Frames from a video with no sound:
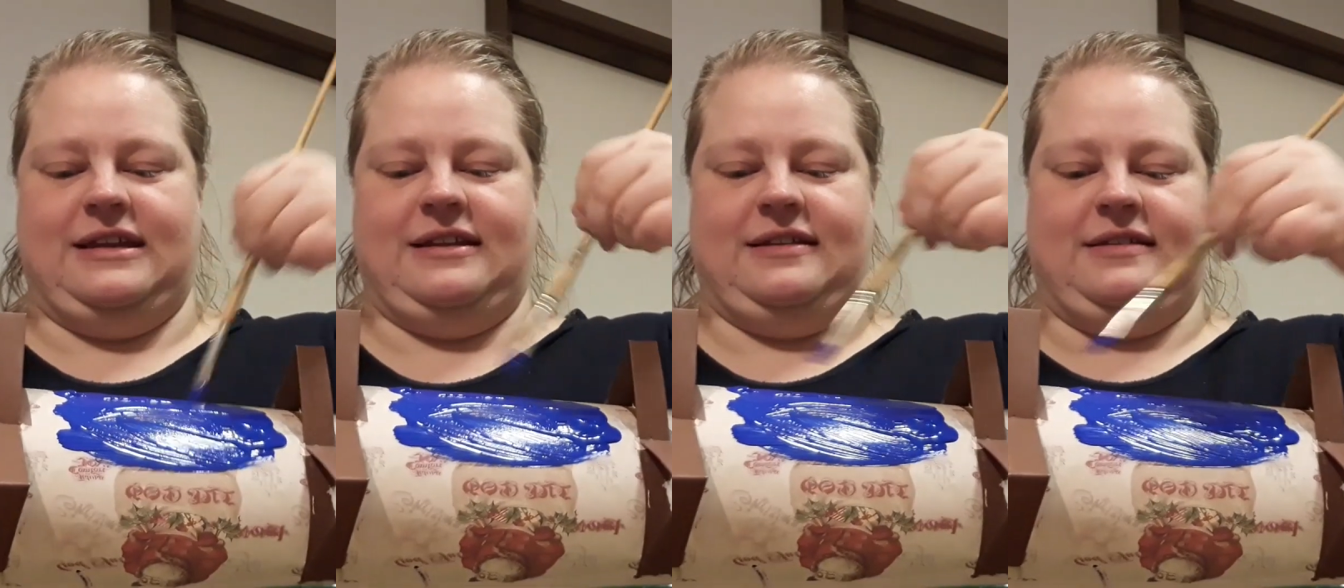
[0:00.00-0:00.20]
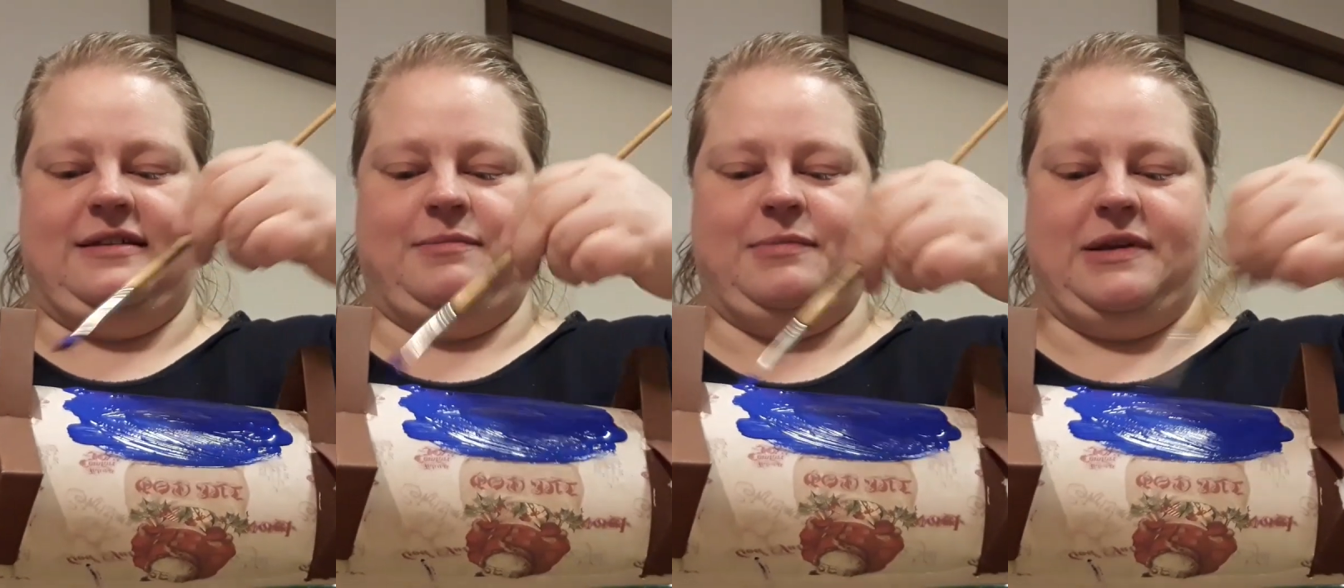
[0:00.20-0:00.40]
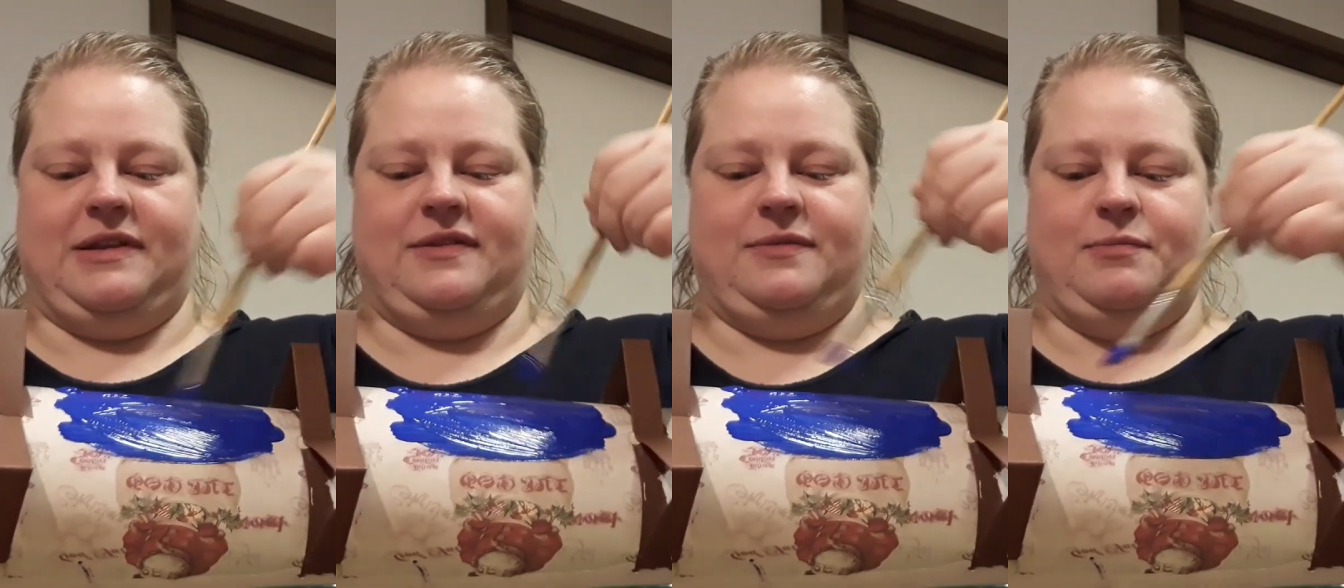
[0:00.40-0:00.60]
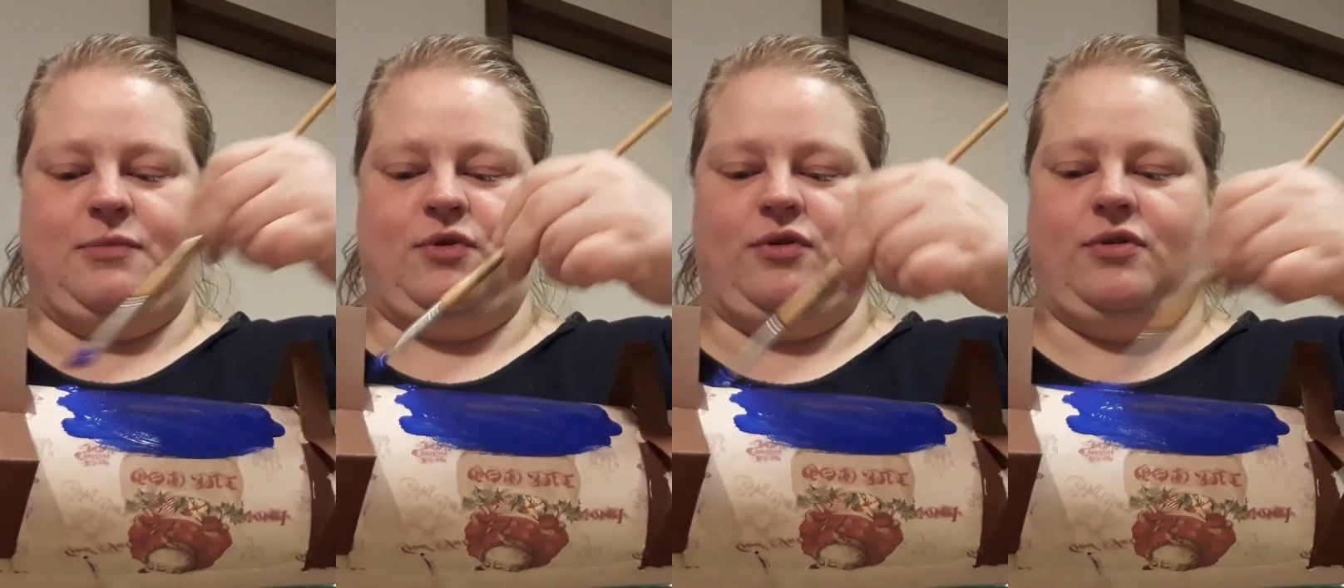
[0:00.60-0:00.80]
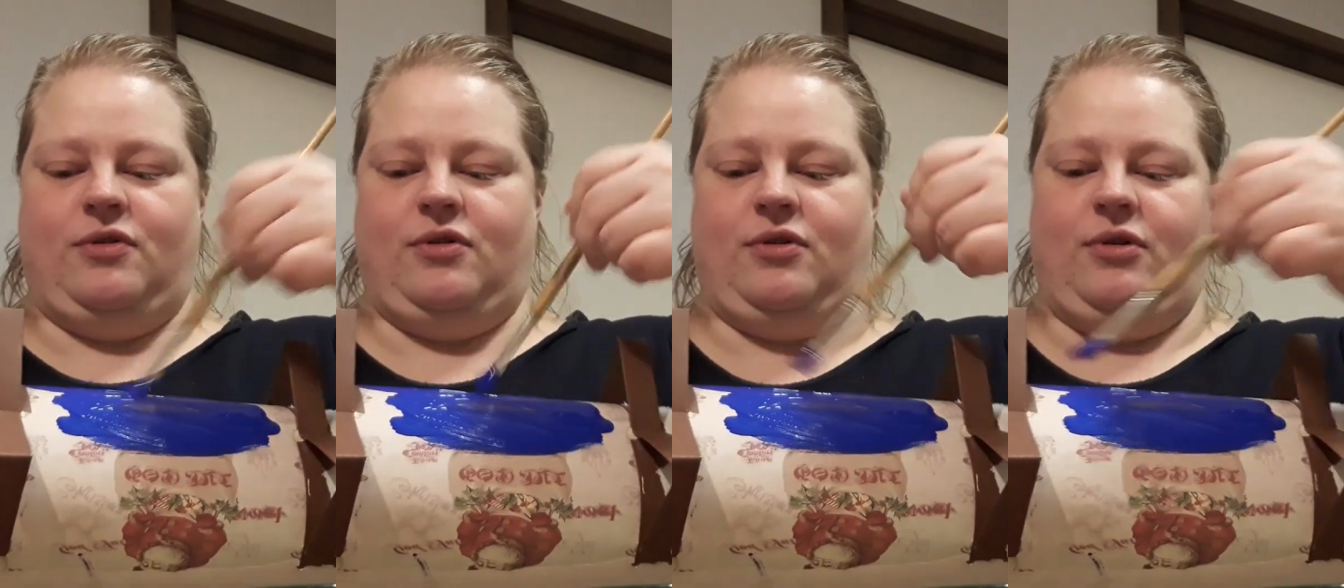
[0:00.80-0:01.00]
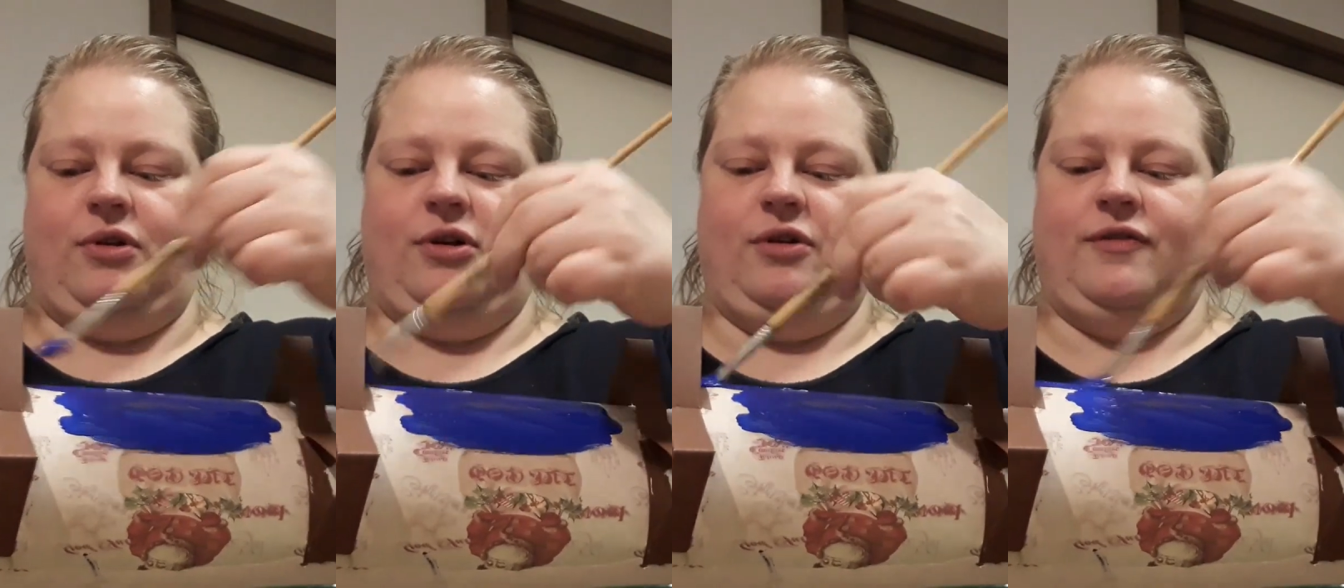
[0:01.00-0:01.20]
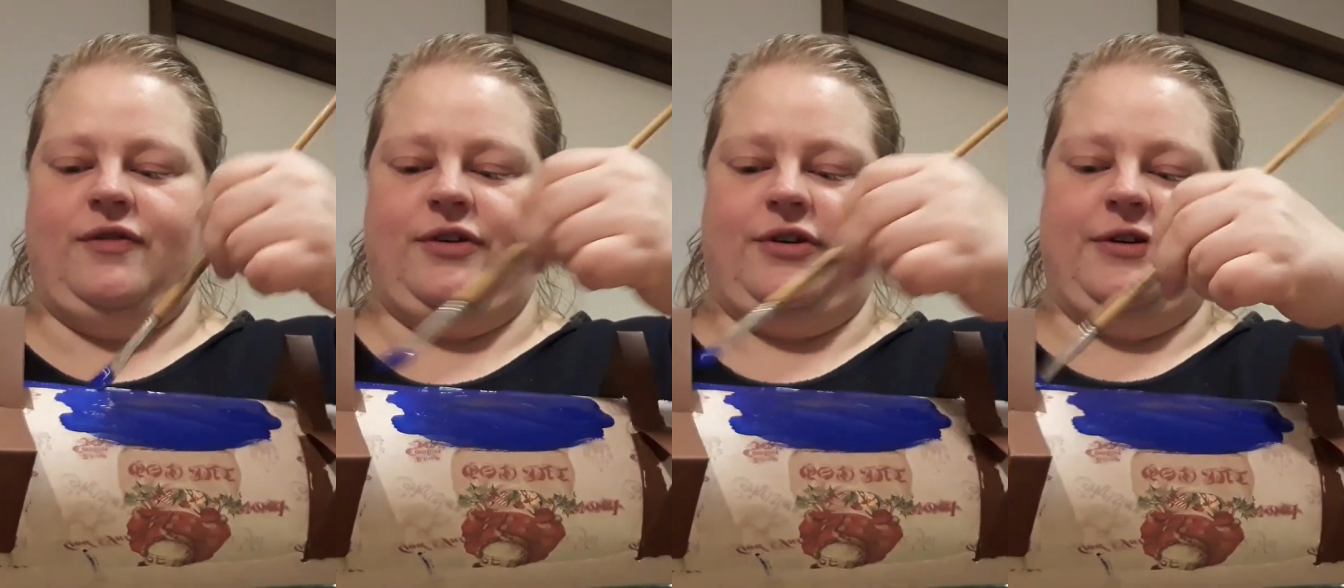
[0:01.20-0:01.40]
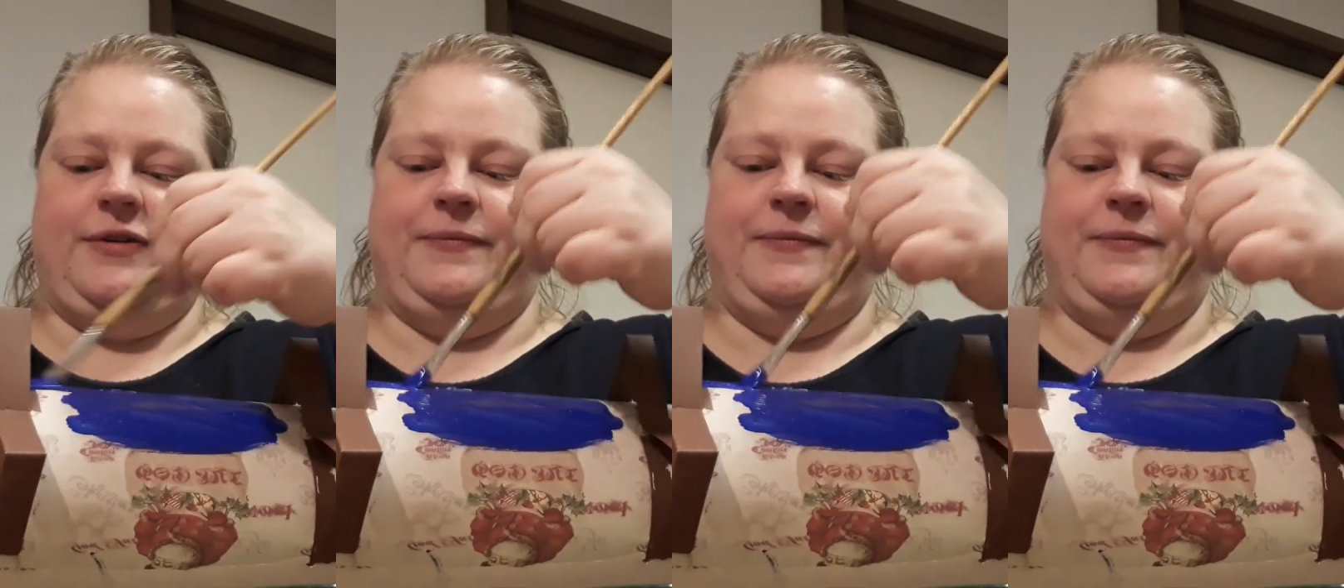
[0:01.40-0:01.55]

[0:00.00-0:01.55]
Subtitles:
it a bit more all over.